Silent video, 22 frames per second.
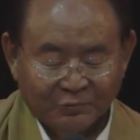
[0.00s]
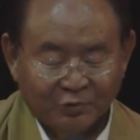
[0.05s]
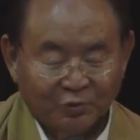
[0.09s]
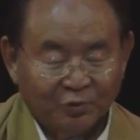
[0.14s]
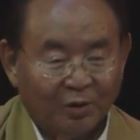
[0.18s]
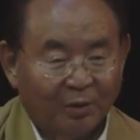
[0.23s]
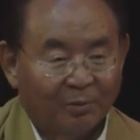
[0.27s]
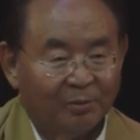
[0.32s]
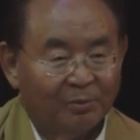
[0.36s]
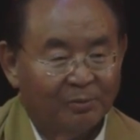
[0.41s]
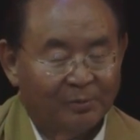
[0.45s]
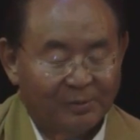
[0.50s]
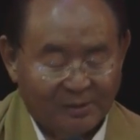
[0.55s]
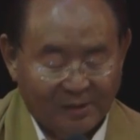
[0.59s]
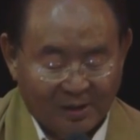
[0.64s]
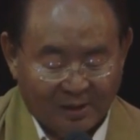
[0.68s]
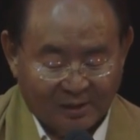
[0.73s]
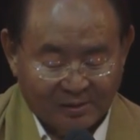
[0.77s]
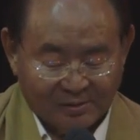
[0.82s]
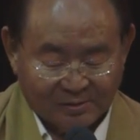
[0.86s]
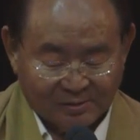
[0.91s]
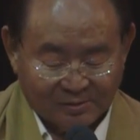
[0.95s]
Trouble with
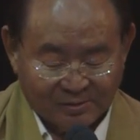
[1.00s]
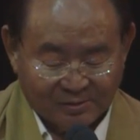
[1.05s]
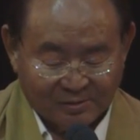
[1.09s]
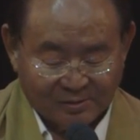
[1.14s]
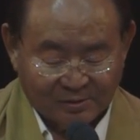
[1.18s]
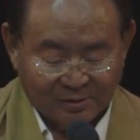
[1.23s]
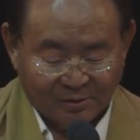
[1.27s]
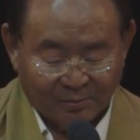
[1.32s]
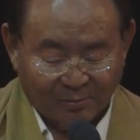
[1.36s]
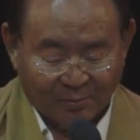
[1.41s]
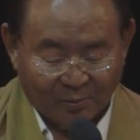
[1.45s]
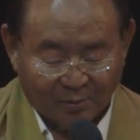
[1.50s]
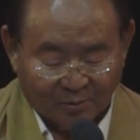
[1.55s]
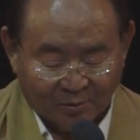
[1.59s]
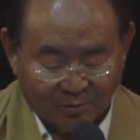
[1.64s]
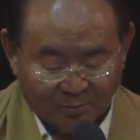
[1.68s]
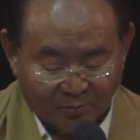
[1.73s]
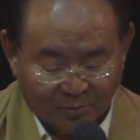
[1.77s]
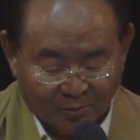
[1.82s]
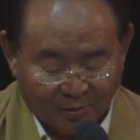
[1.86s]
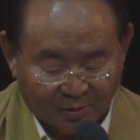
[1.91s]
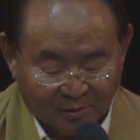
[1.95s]
us in the
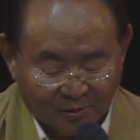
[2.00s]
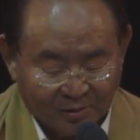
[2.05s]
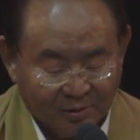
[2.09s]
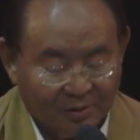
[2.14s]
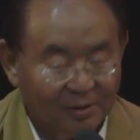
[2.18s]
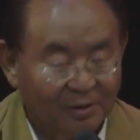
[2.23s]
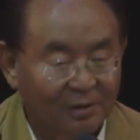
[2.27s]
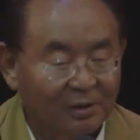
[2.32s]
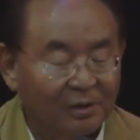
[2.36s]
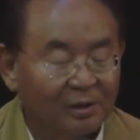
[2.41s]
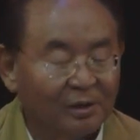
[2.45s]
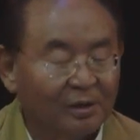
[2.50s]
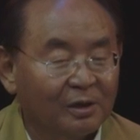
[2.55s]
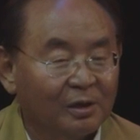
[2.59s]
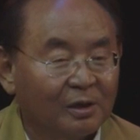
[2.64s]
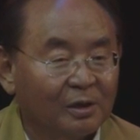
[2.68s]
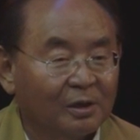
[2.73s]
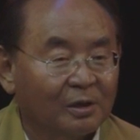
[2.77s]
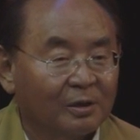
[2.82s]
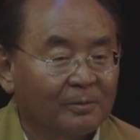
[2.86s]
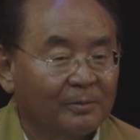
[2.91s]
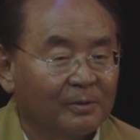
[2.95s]
modern world,
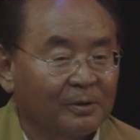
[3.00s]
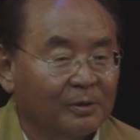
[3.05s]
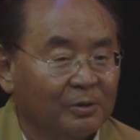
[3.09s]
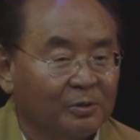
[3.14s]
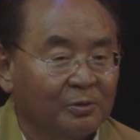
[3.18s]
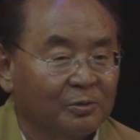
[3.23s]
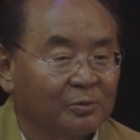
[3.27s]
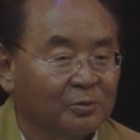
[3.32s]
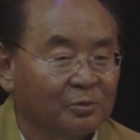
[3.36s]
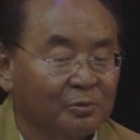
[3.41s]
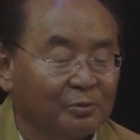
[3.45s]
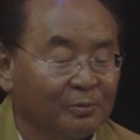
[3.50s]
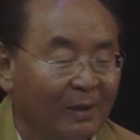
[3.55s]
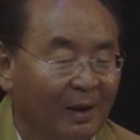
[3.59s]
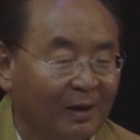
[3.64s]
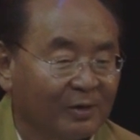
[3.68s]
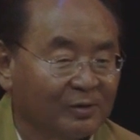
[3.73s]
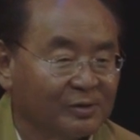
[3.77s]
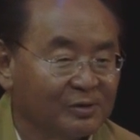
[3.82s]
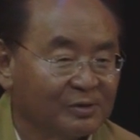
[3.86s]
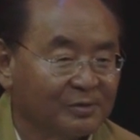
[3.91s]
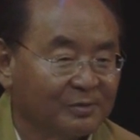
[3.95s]
we do too
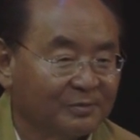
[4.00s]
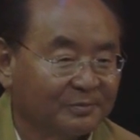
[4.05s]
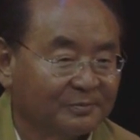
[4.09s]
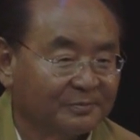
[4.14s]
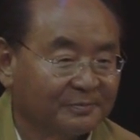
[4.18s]
much.